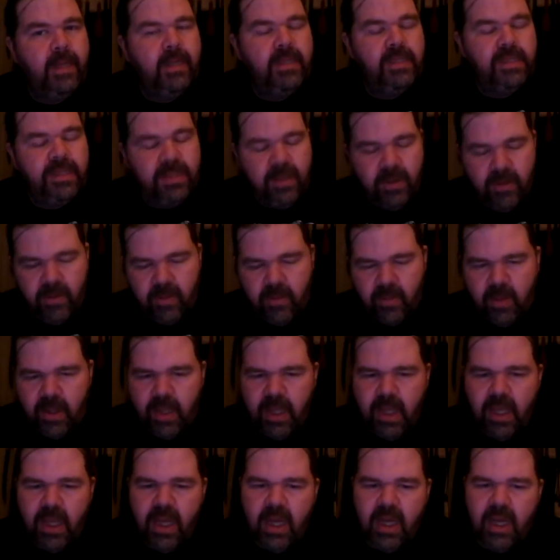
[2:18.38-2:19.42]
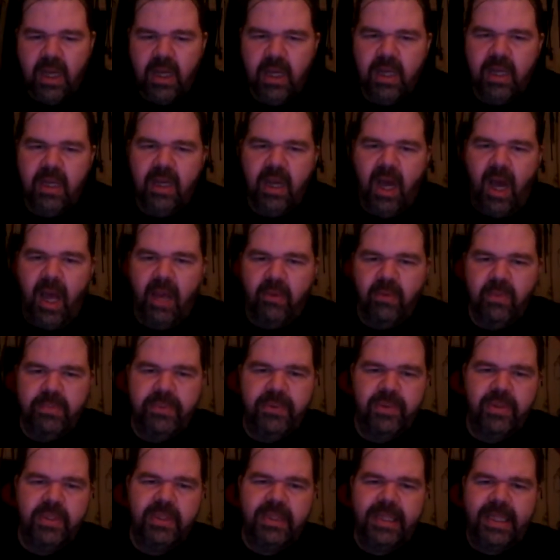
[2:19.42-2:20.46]
So uh, I will
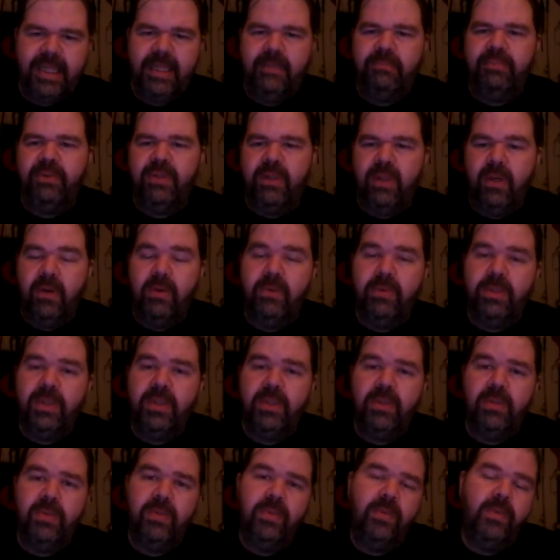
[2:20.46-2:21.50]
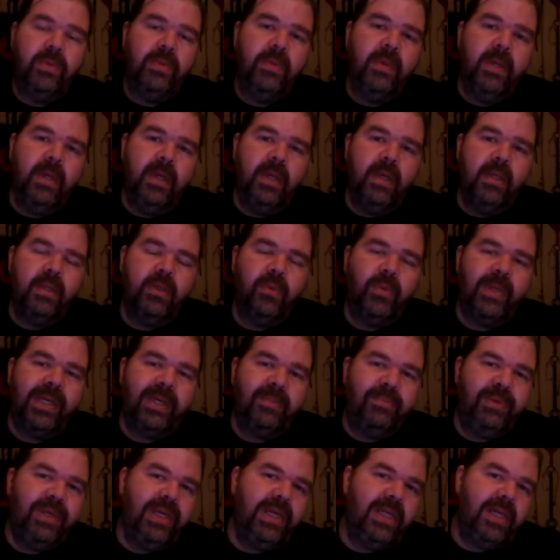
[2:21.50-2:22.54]
put a link below to the
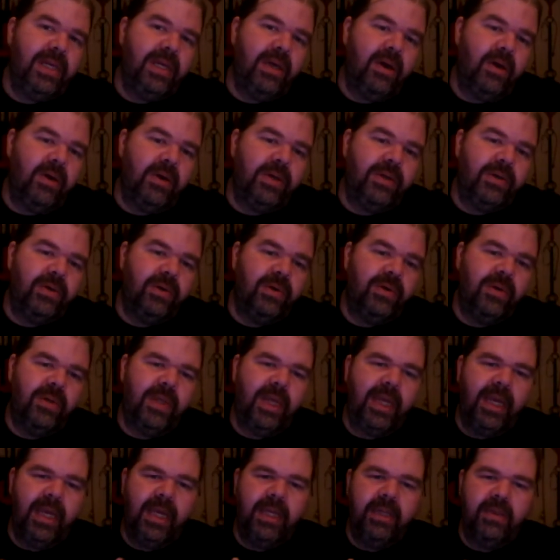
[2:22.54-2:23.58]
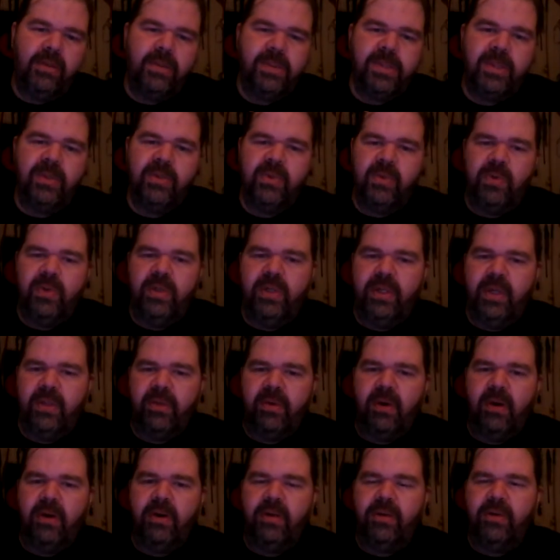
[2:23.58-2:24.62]
Wikipedia article and also to
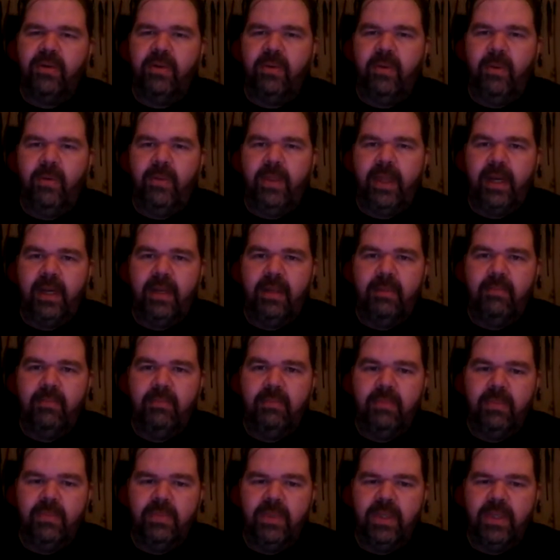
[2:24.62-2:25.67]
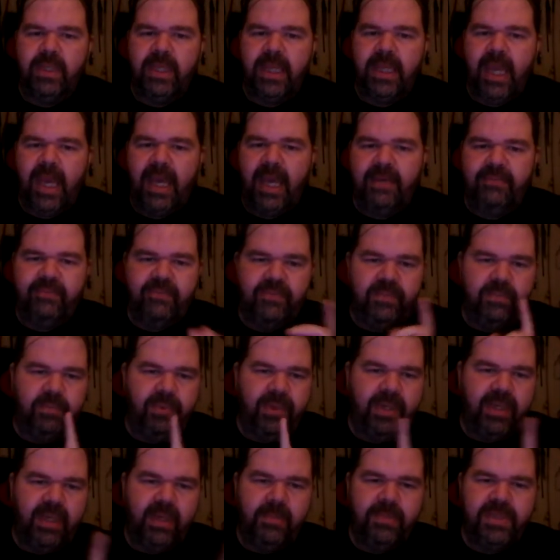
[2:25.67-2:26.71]
another article that I'm looking at,
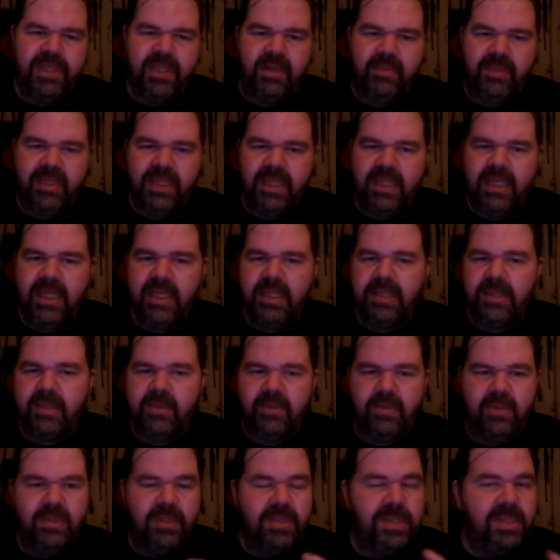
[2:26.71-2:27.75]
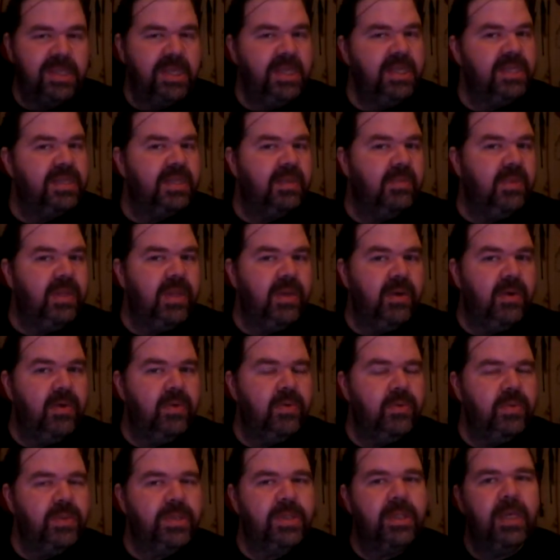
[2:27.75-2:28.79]
bring up some of these so you can see some of
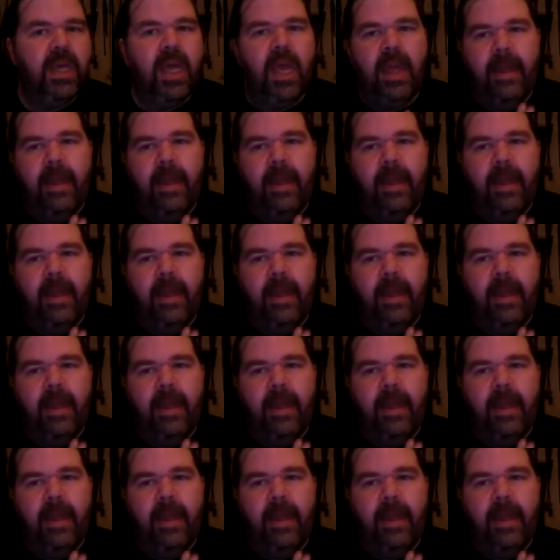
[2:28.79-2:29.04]
those.